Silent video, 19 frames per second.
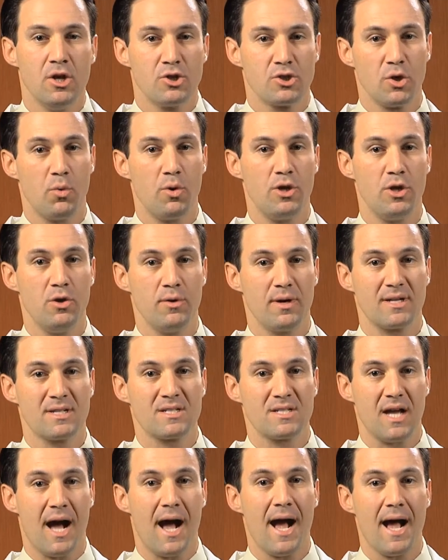So when you
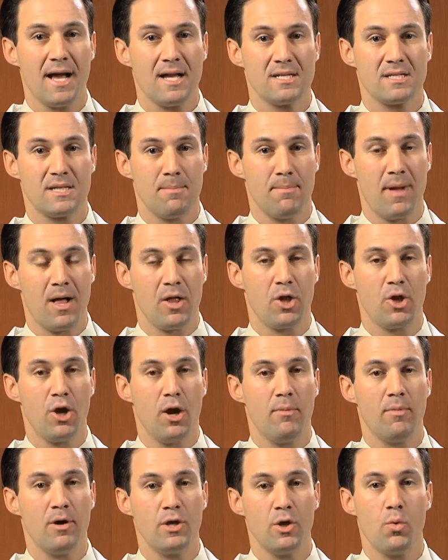excise the
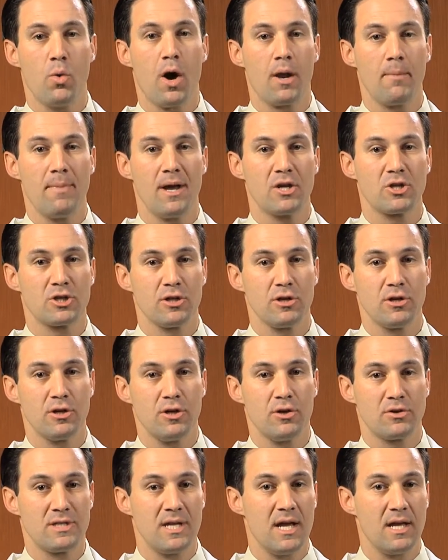melanoma, you want to make sure
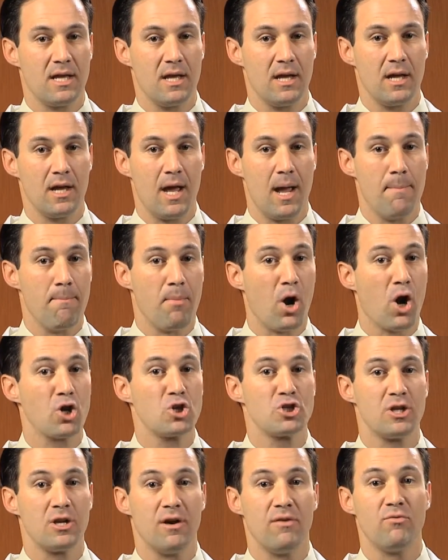you're taking a
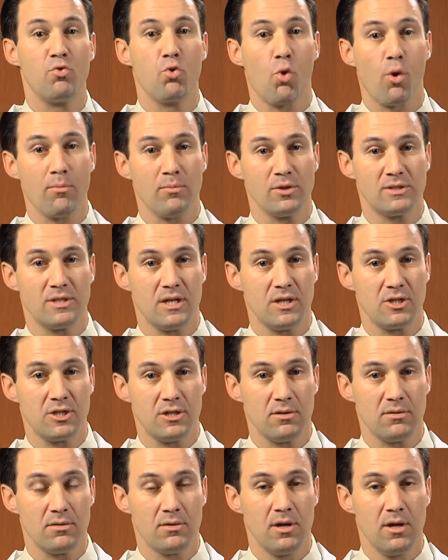margin of normal
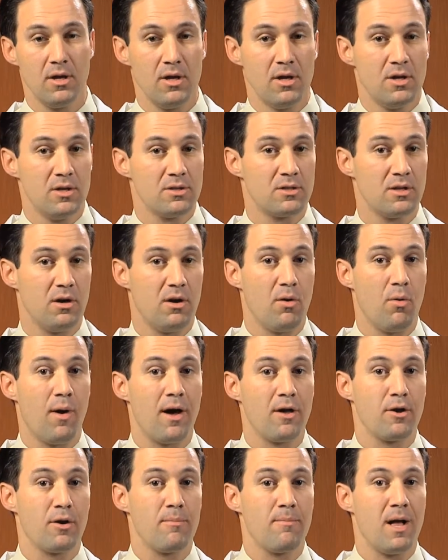tissue. So
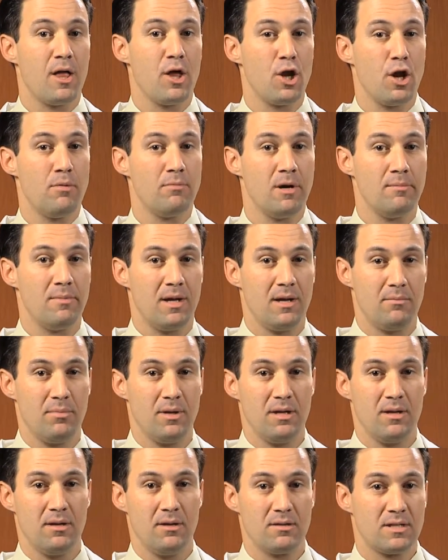while your melanoma may
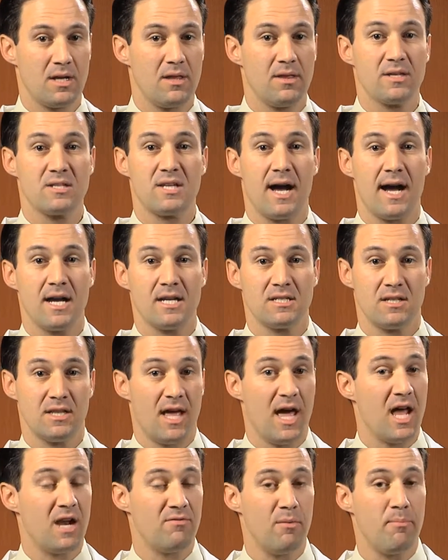be, say, the size of the
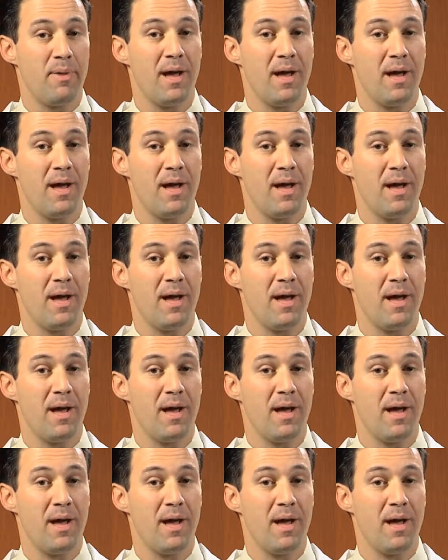head of a